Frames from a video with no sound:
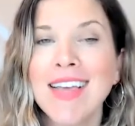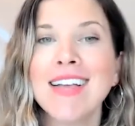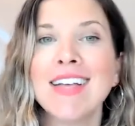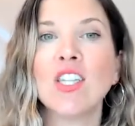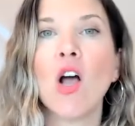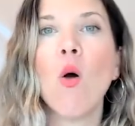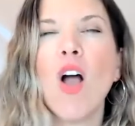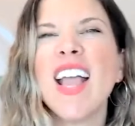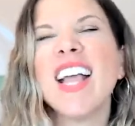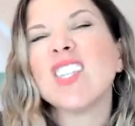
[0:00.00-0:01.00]
So
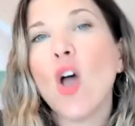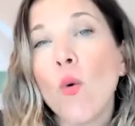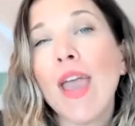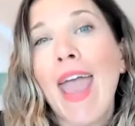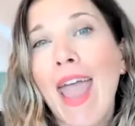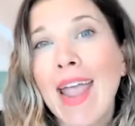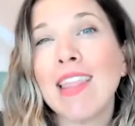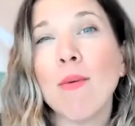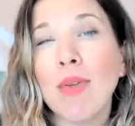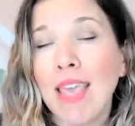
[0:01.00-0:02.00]
it's okay
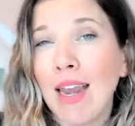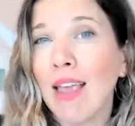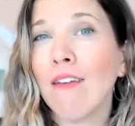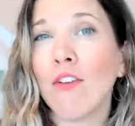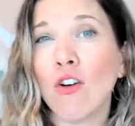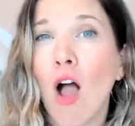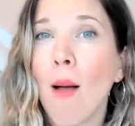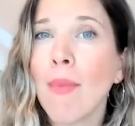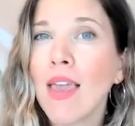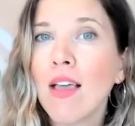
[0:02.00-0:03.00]
in the beginning if you're
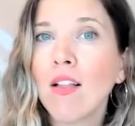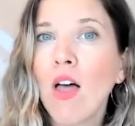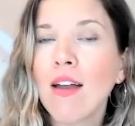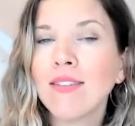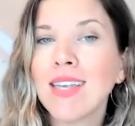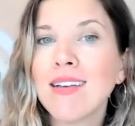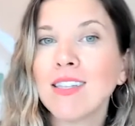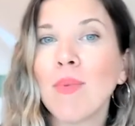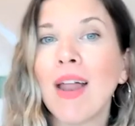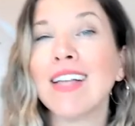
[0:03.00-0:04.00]
not making a lot of sales,
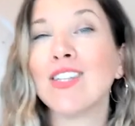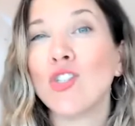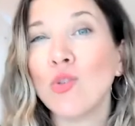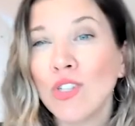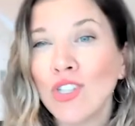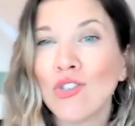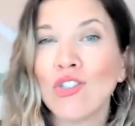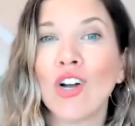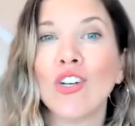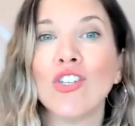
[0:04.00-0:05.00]
but as soon as you
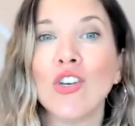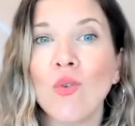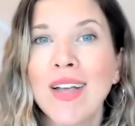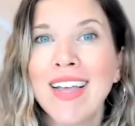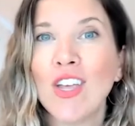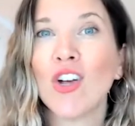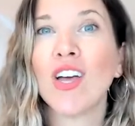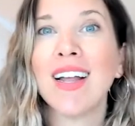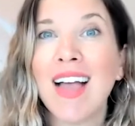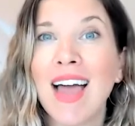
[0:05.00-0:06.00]
start to, you're
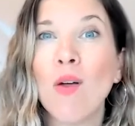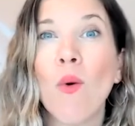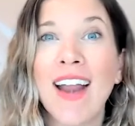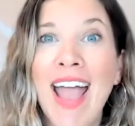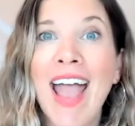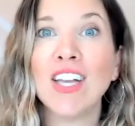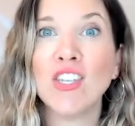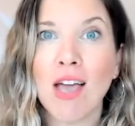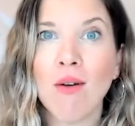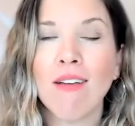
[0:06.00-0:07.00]
going to kind of want to
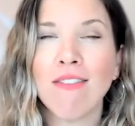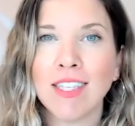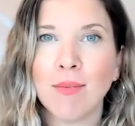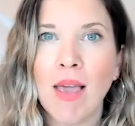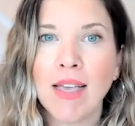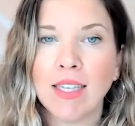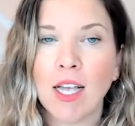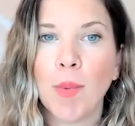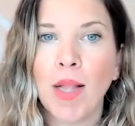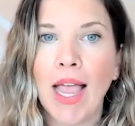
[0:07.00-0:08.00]
edge out of this
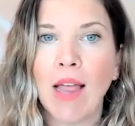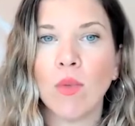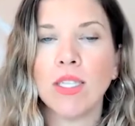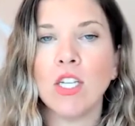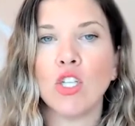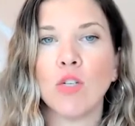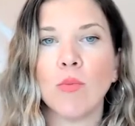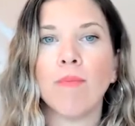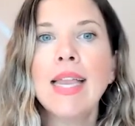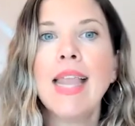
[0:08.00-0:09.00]
basic plan with
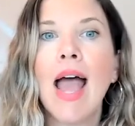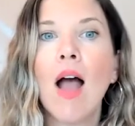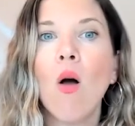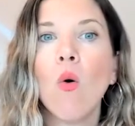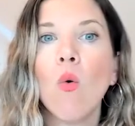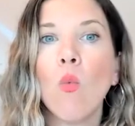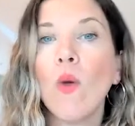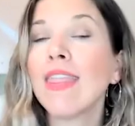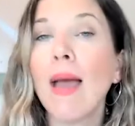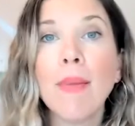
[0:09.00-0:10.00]
Teachable. Now,
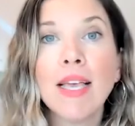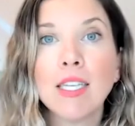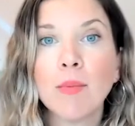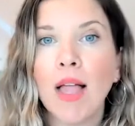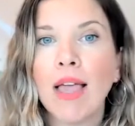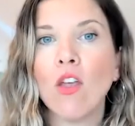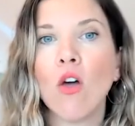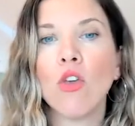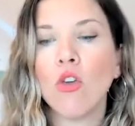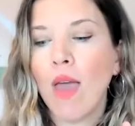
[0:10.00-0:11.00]
with that basic plan
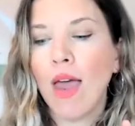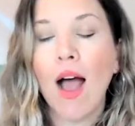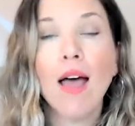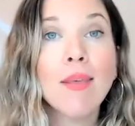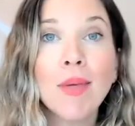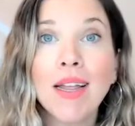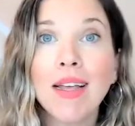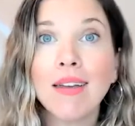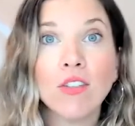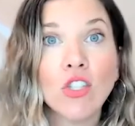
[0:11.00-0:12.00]
though, you get
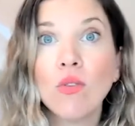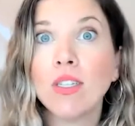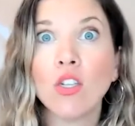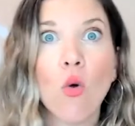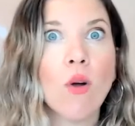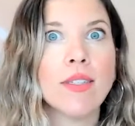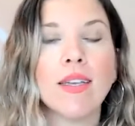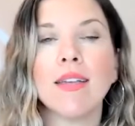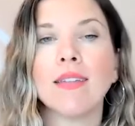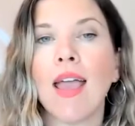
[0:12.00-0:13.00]
unlimited students and
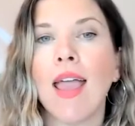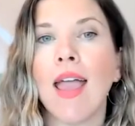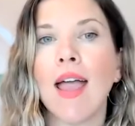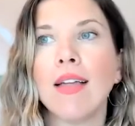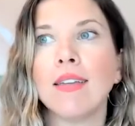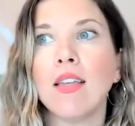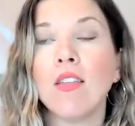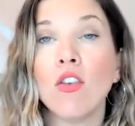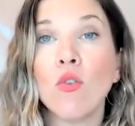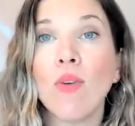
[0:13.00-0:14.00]
courses, and
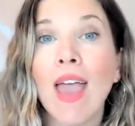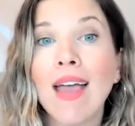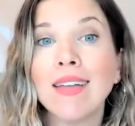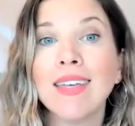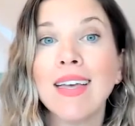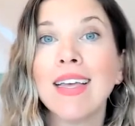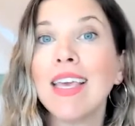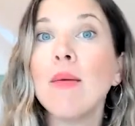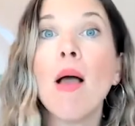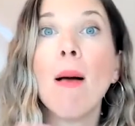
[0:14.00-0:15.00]
you get
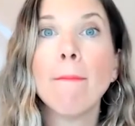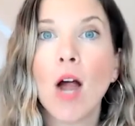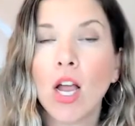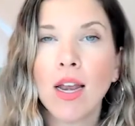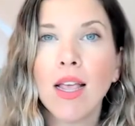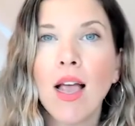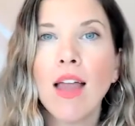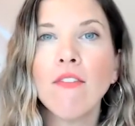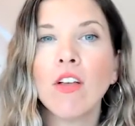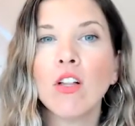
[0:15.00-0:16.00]
email marketing
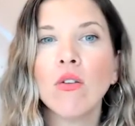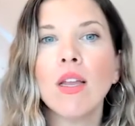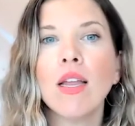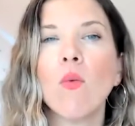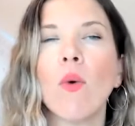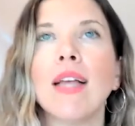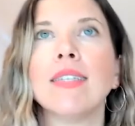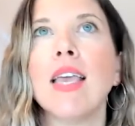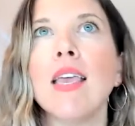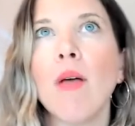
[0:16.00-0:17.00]
kind of included. When I
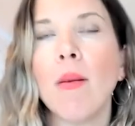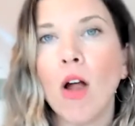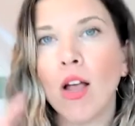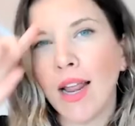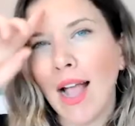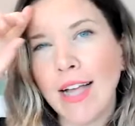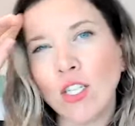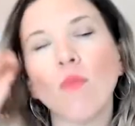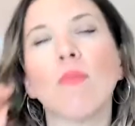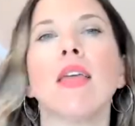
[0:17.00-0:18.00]
say email marketing, I
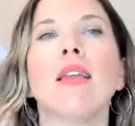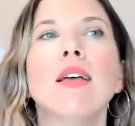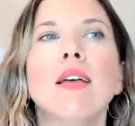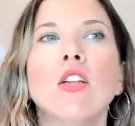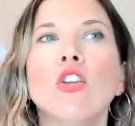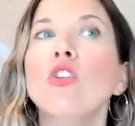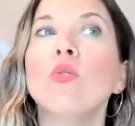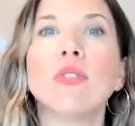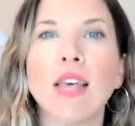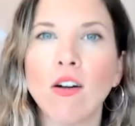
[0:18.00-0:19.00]
don't mean
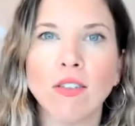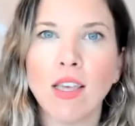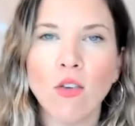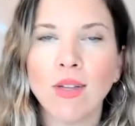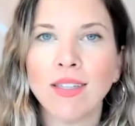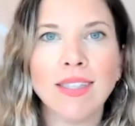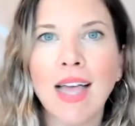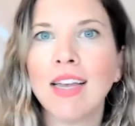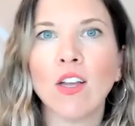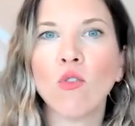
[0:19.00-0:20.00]
newsletters that you can
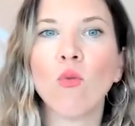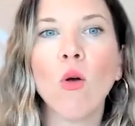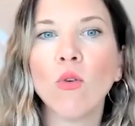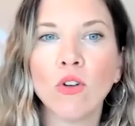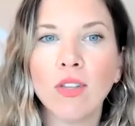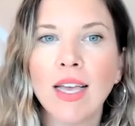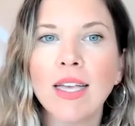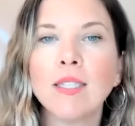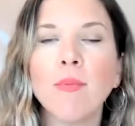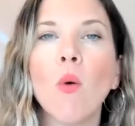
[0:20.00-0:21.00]
send and grow your
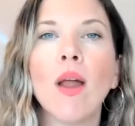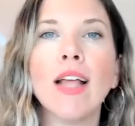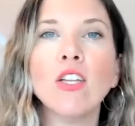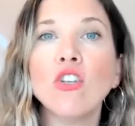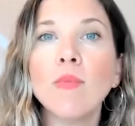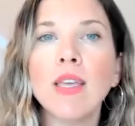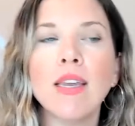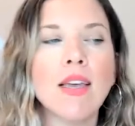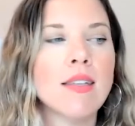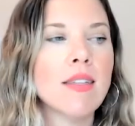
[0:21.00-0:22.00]
list, but what I do mean
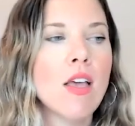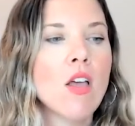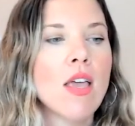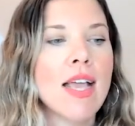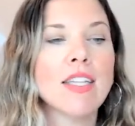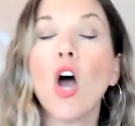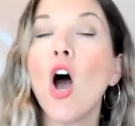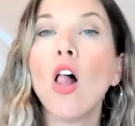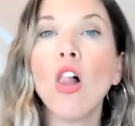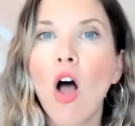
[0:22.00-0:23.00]
is it's
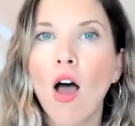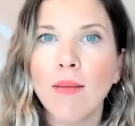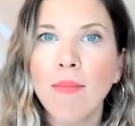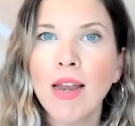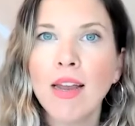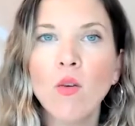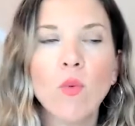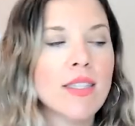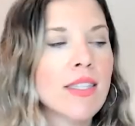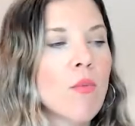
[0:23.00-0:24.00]
all automated.
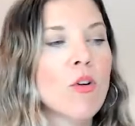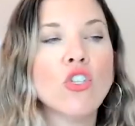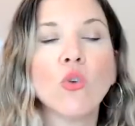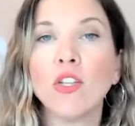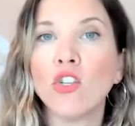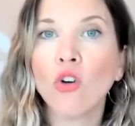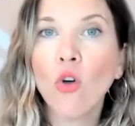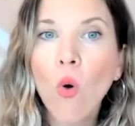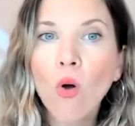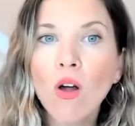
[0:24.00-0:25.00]
When someone joins your
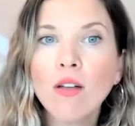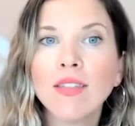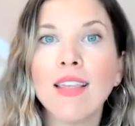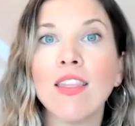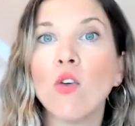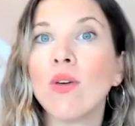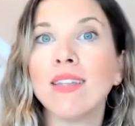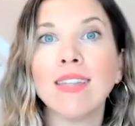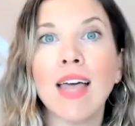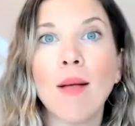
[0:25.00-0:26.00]
course, you
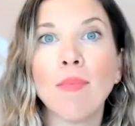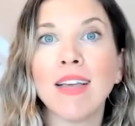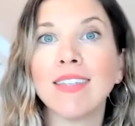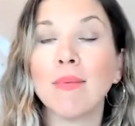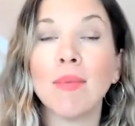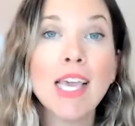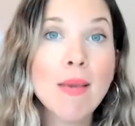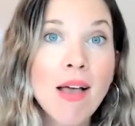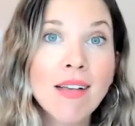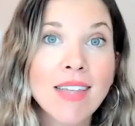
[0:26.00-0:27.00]
can set up like some
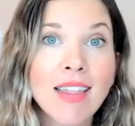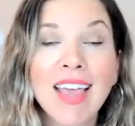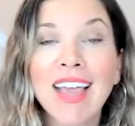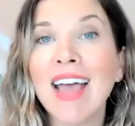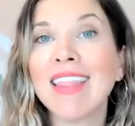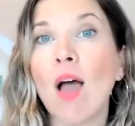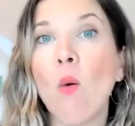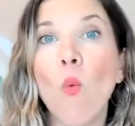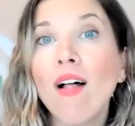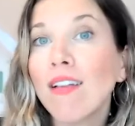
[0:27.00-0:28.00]
emails that they get
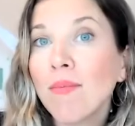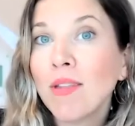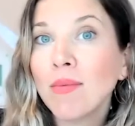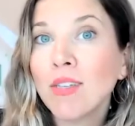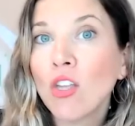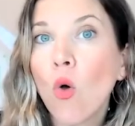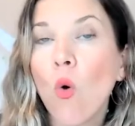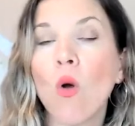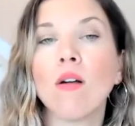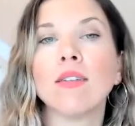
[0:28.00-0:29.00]
that welcome them to the
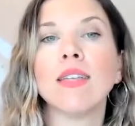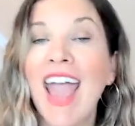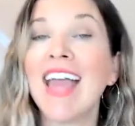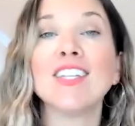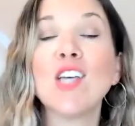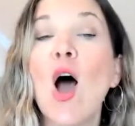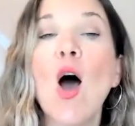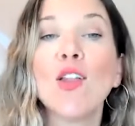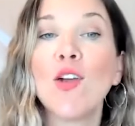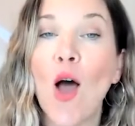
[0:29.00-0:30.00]
course, and it's
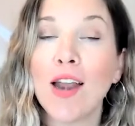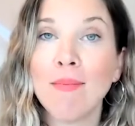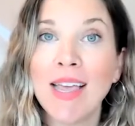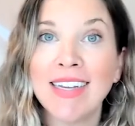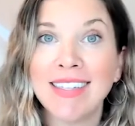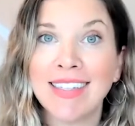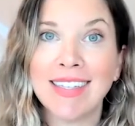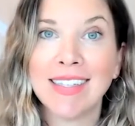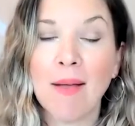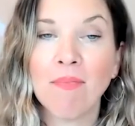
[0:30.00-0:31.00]
all an automated
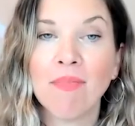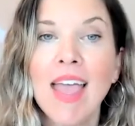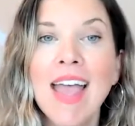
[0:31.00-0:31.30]
system.